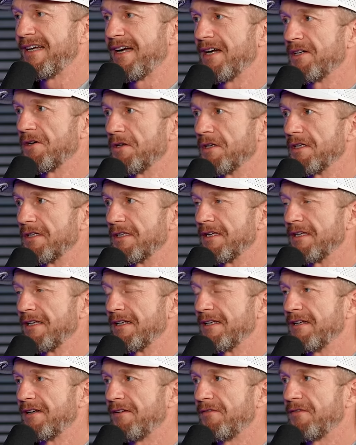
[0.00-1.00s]
I called it
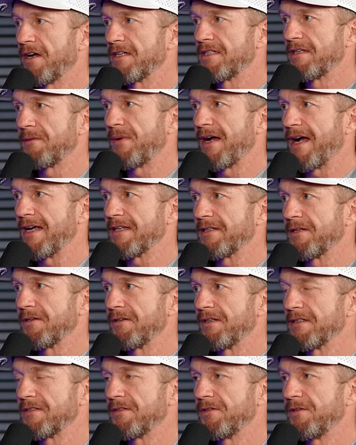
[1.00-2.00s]
the flux
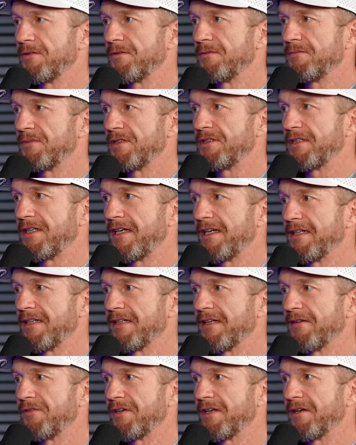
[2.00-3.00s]
capacitor, his new machine.
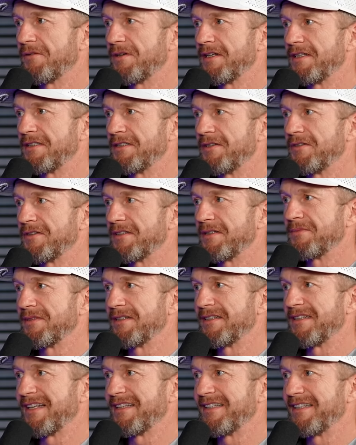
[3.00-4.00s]
I forget what he's using,
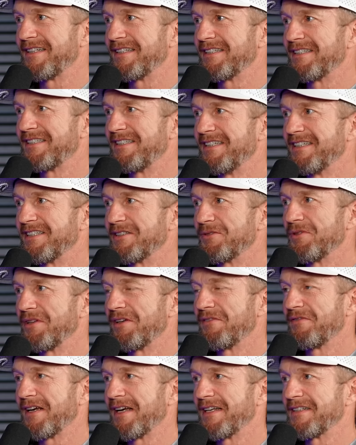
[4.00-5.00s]
but that thing is, is
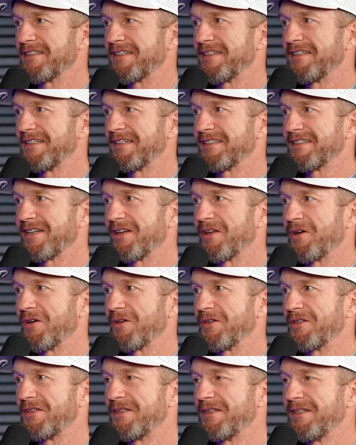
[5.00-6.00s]
really fancy. It's a
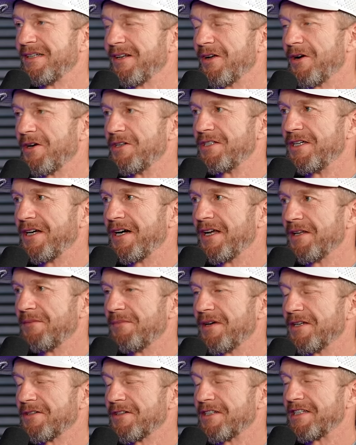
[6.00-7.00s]
large large gun that
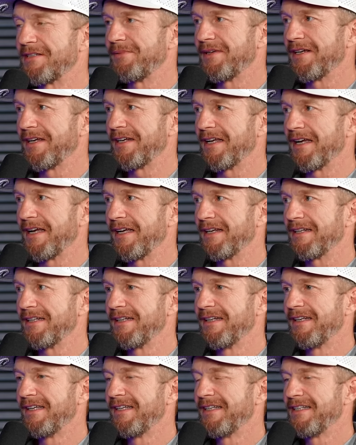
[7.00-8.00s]
measures spin
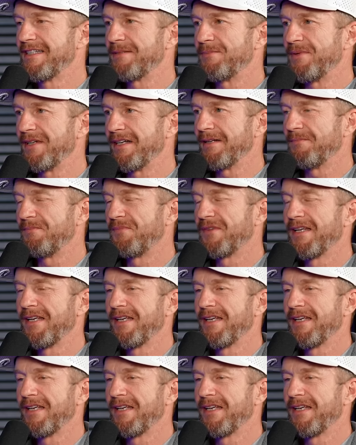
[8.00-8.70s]
and mm-hmm. speed.